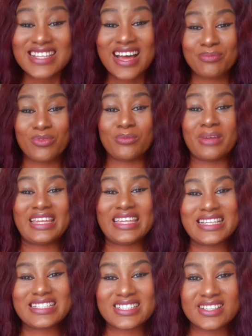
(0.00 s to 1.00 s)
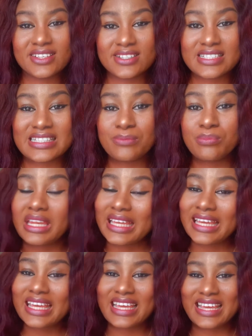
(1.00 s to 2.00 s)
app on my list is the
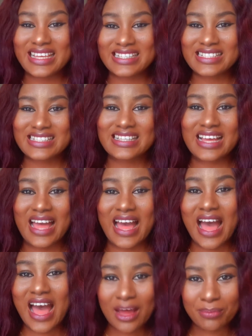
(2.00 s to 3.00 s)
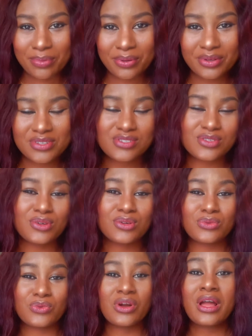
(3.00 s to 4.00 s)
Blinkis app.
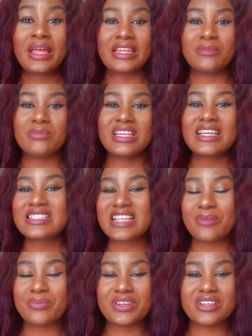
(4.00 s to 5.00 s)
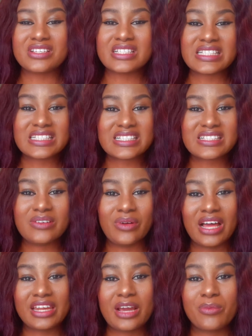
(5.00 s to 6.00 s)
So the Blinkis app is
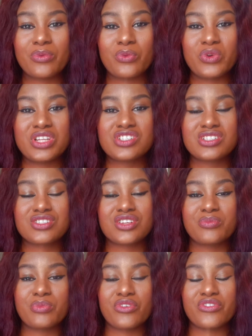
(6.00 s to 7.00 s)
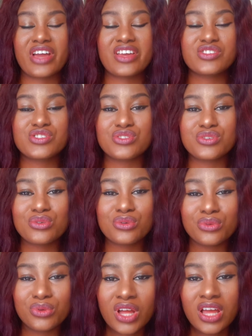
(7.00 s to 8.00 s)
an app which provides
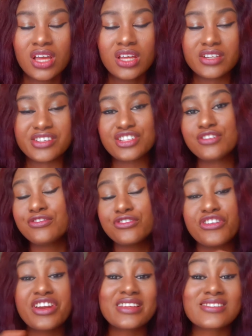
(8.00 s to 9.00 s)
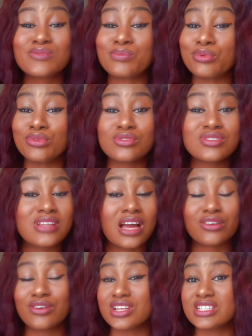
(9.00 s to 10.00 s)
you different books
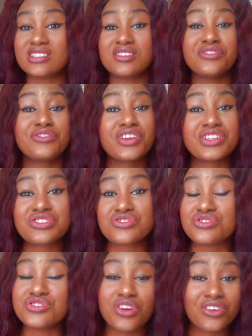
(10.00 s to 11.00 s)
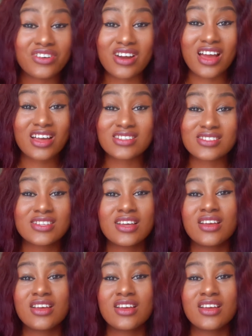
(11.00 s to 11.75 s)
across different genres,